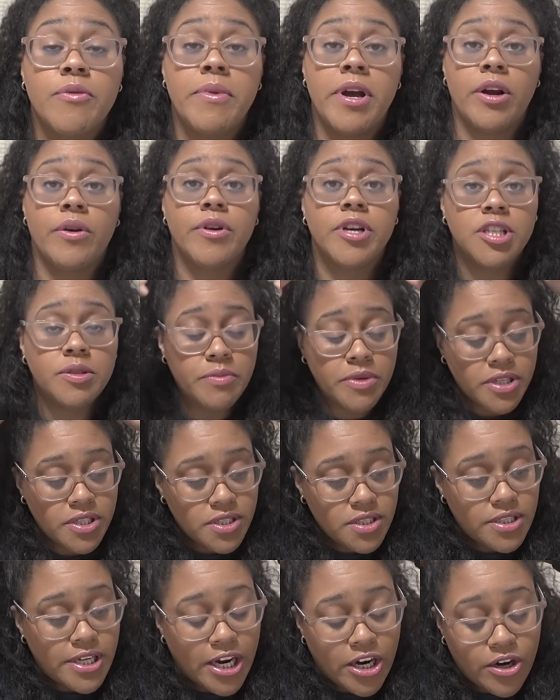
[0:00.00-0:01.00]
my
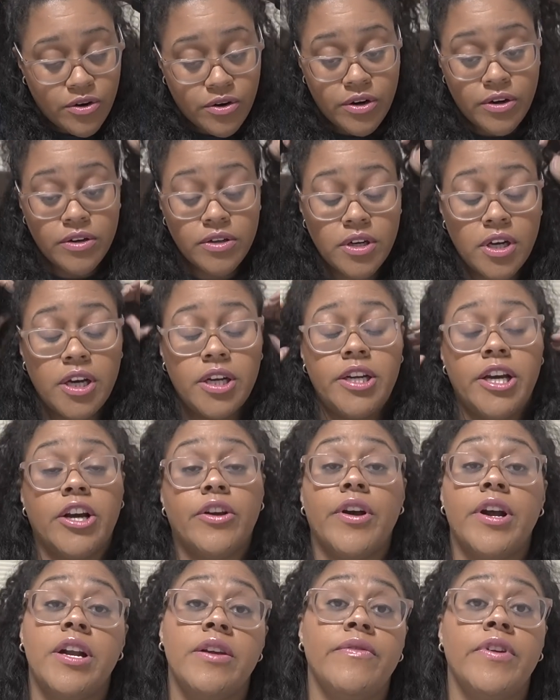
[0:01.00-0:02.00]
Christmas
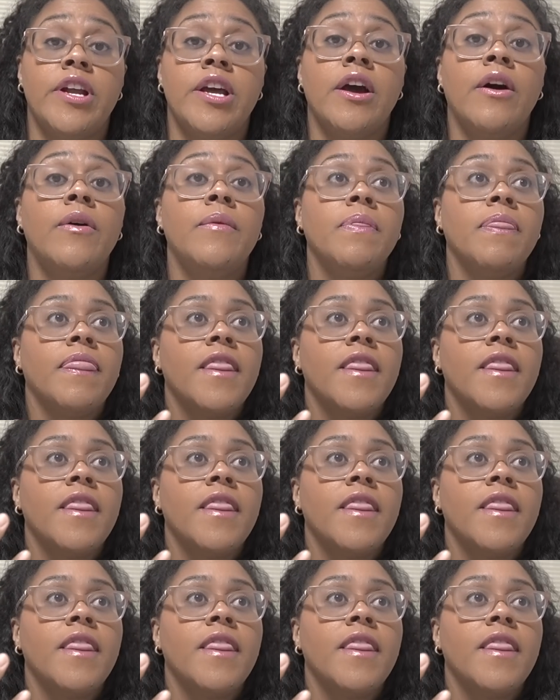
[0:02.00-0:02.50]
decorating video.